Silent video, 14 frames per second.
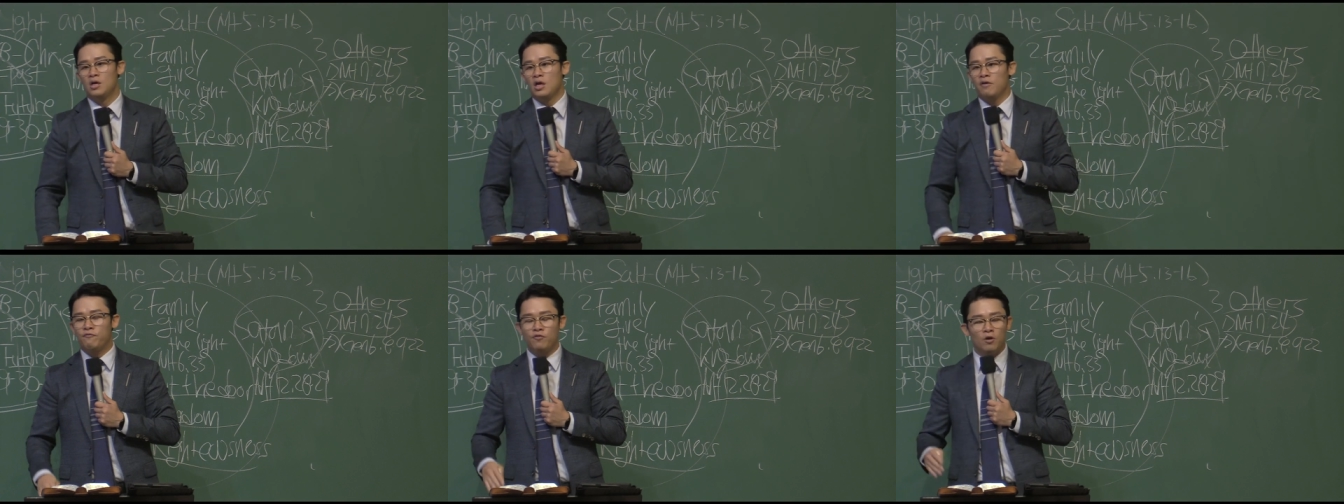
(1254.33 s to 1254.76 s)

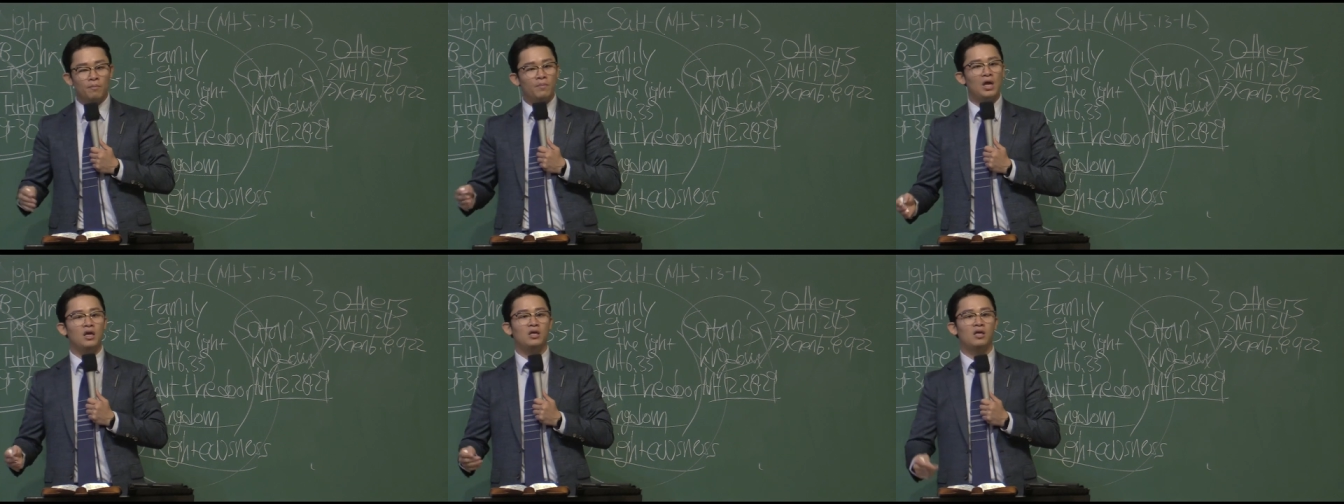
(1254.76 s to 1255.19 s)
If you're
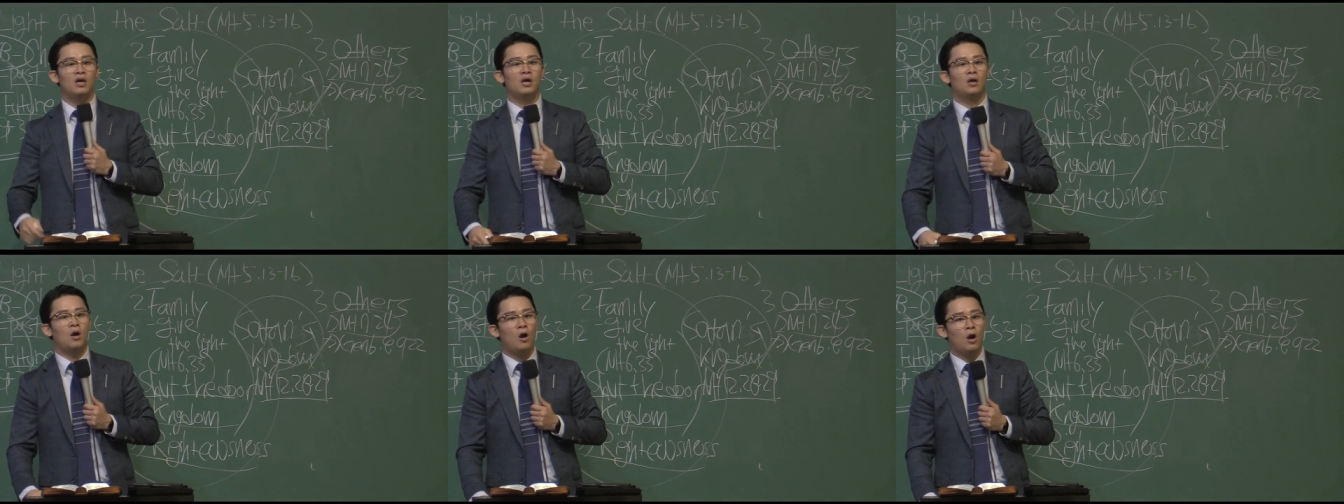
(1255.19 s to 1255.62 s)
making
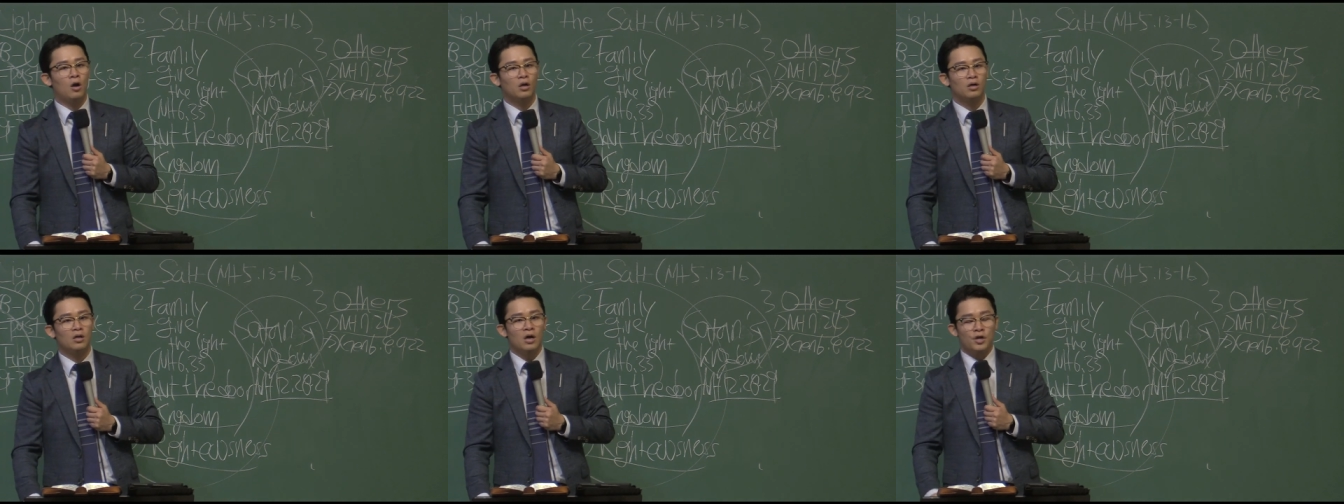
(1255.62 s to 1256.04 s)
an
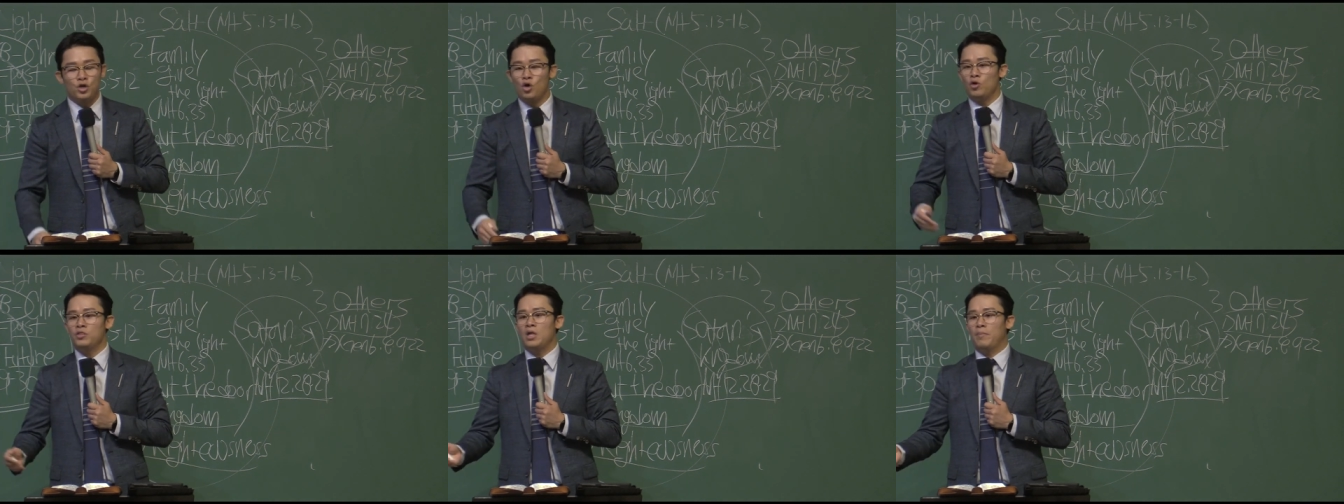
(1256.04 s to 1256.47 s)
ark,
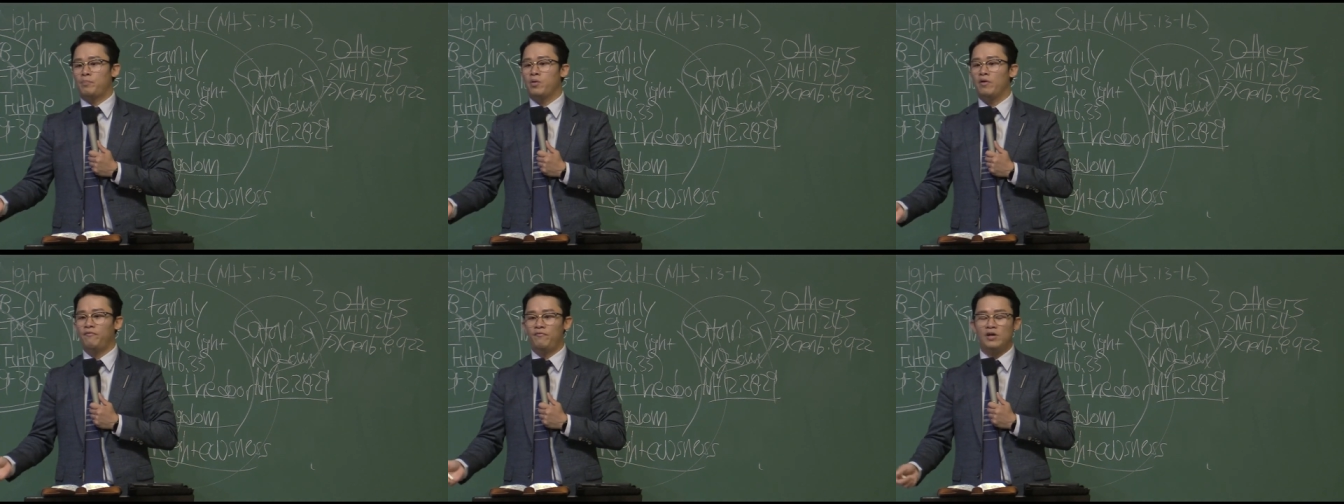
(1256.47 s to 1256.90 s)
you're not
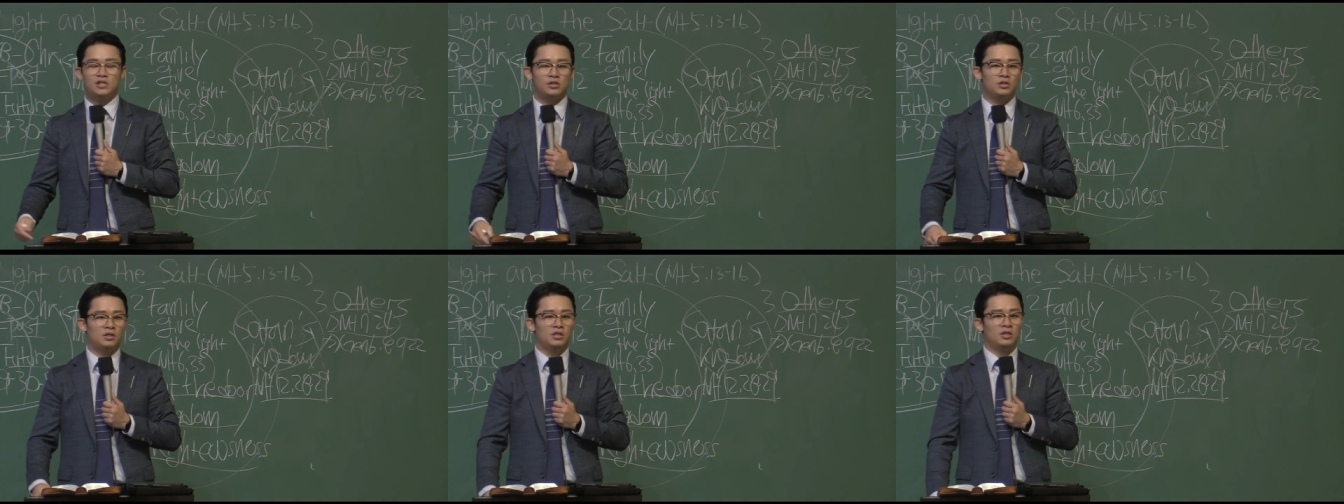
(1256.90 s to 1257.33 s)

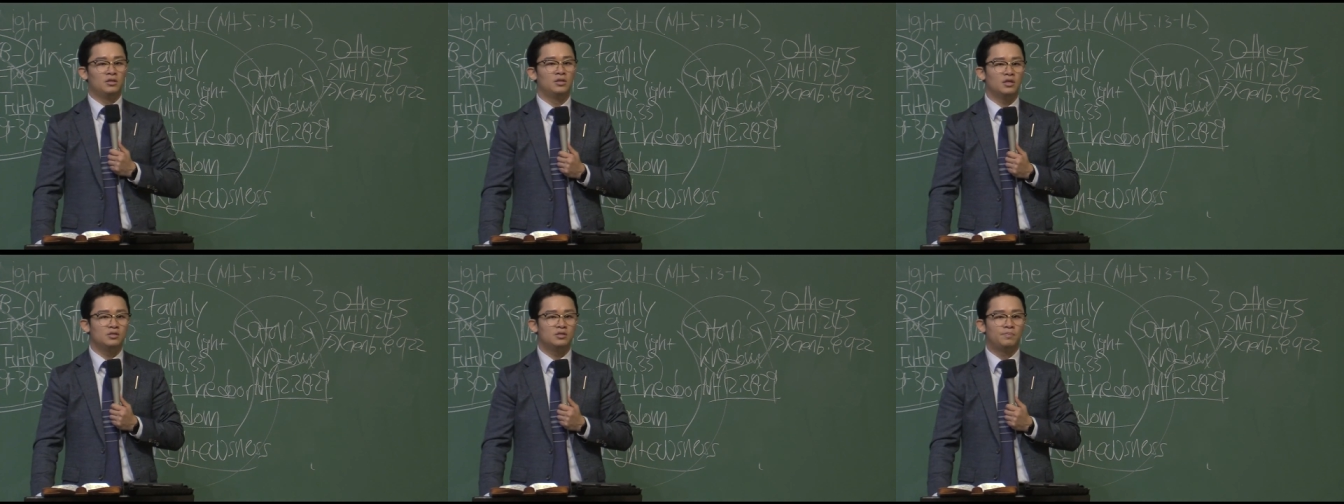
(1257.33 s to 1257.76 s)
professional in
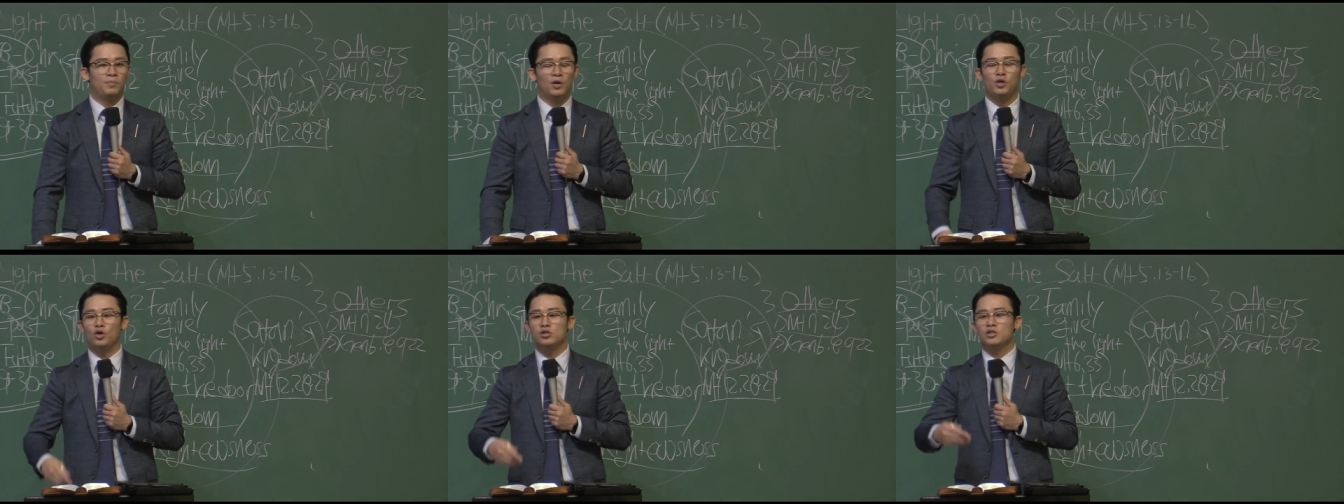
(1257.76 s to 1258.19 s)
this,
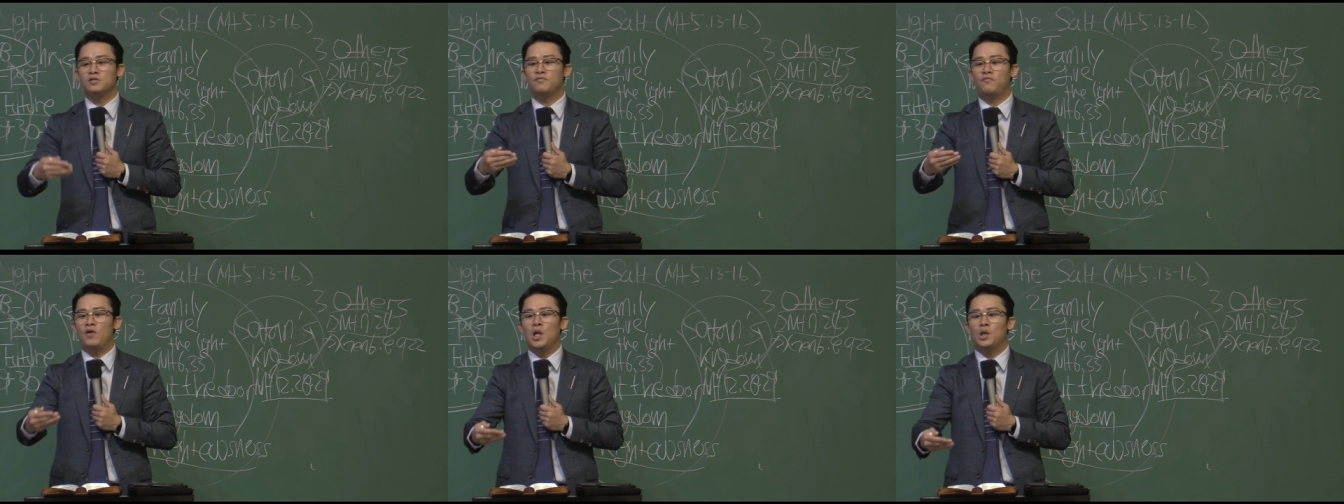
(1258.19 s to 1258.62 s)
but you're
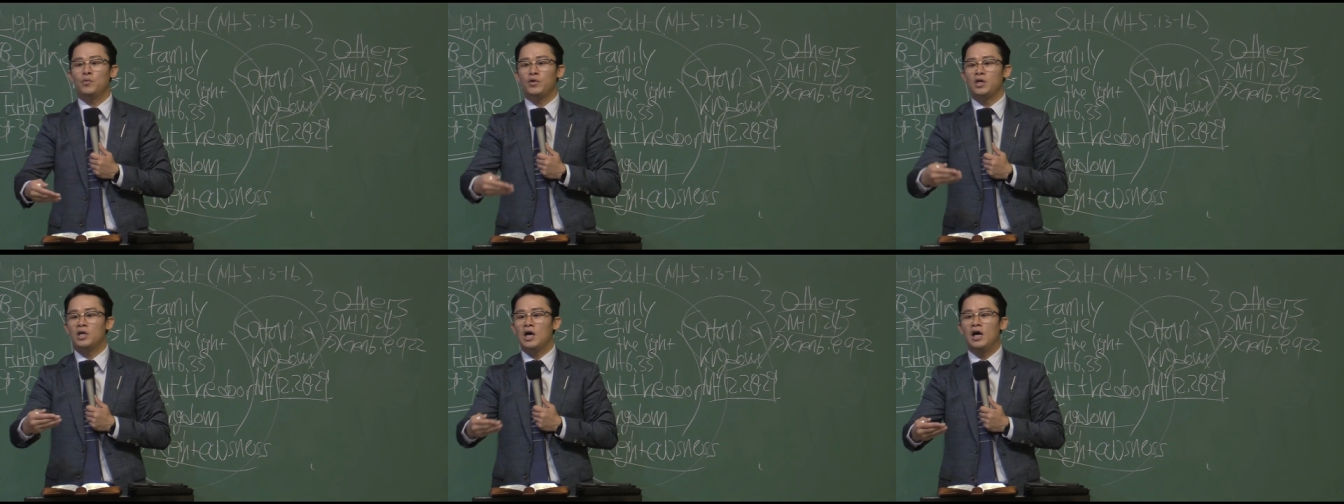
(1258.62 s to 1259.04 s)
just
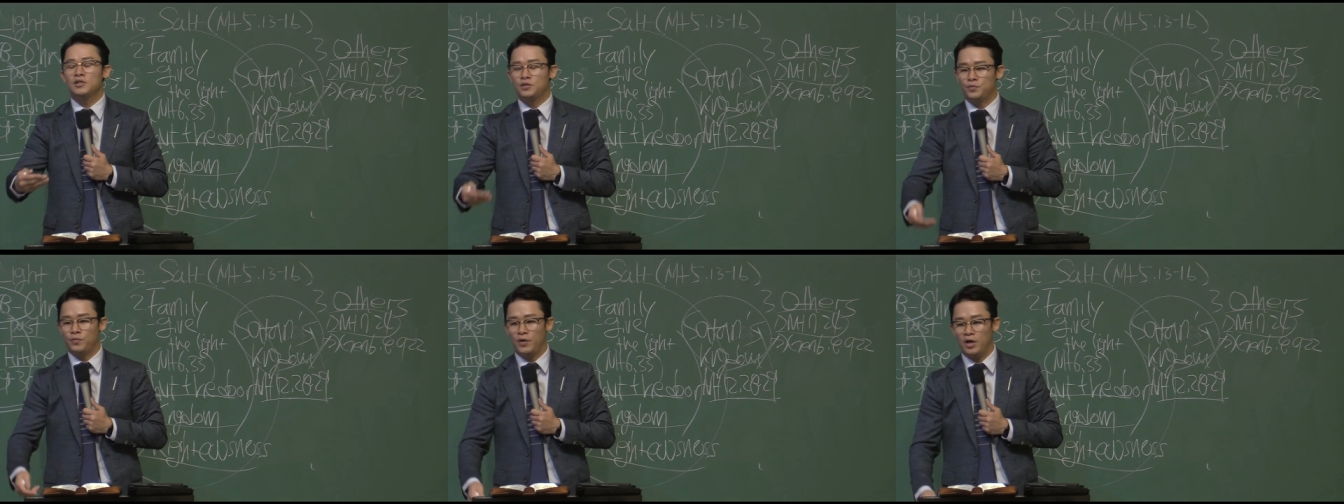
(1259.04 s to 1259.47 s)
following
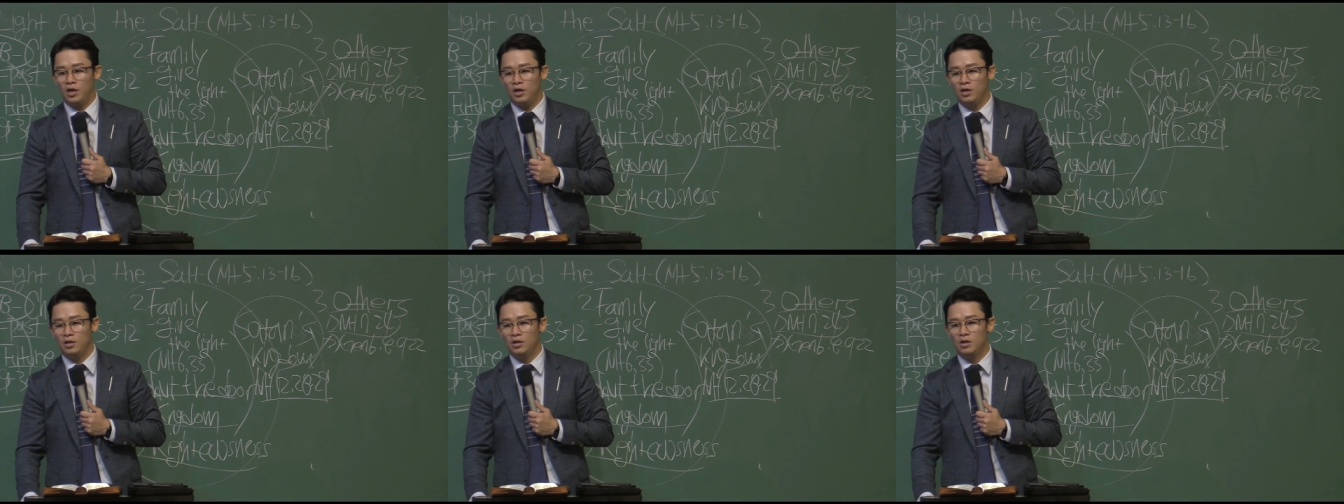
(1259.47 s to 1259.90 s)
God's
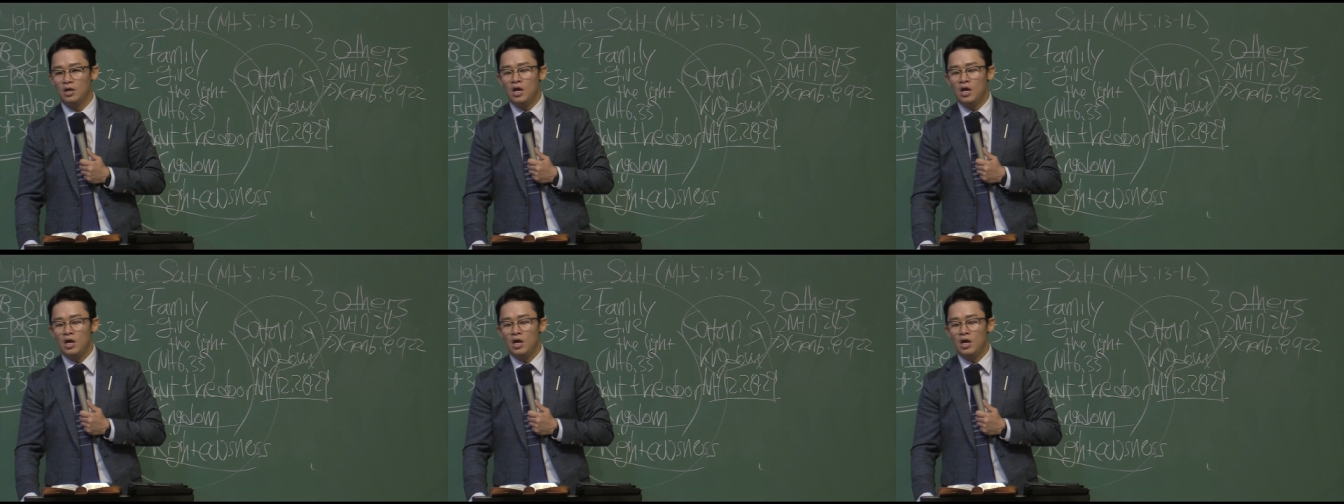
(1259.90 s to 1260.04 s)
way.